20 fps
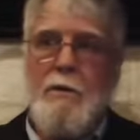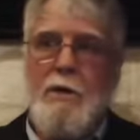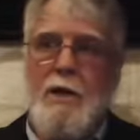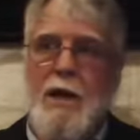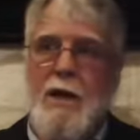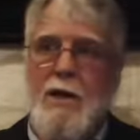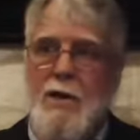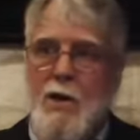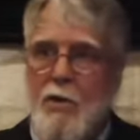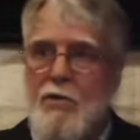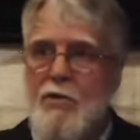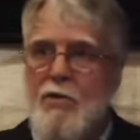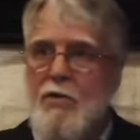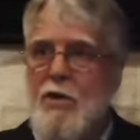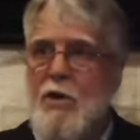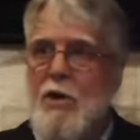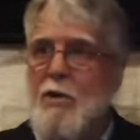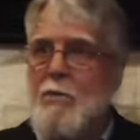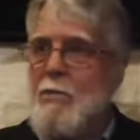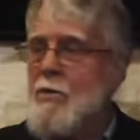they are not
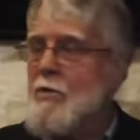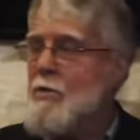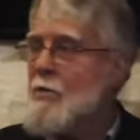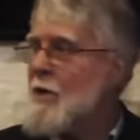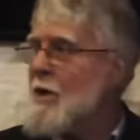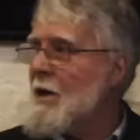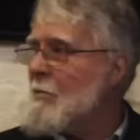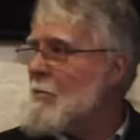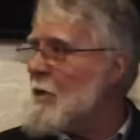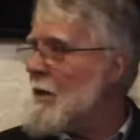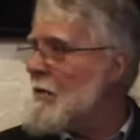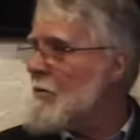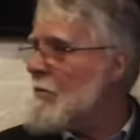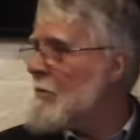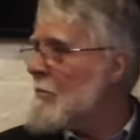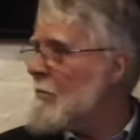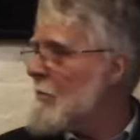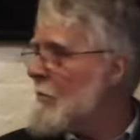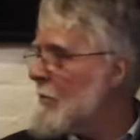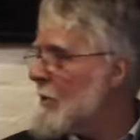synonymous. Again, we have
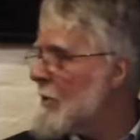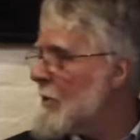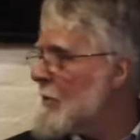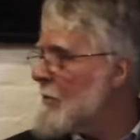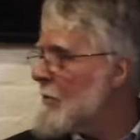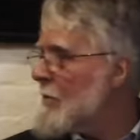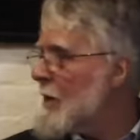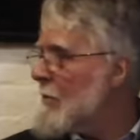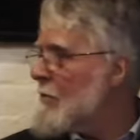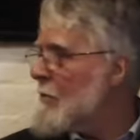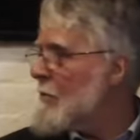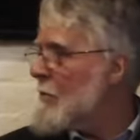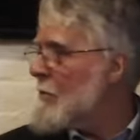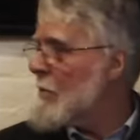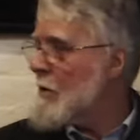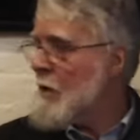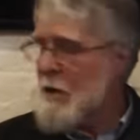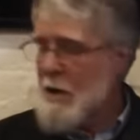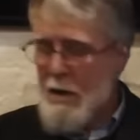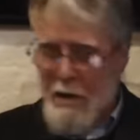to make this
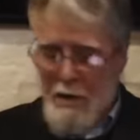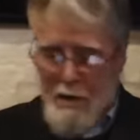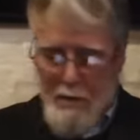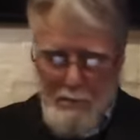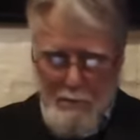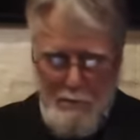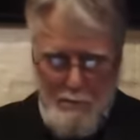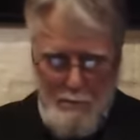absolutely clear.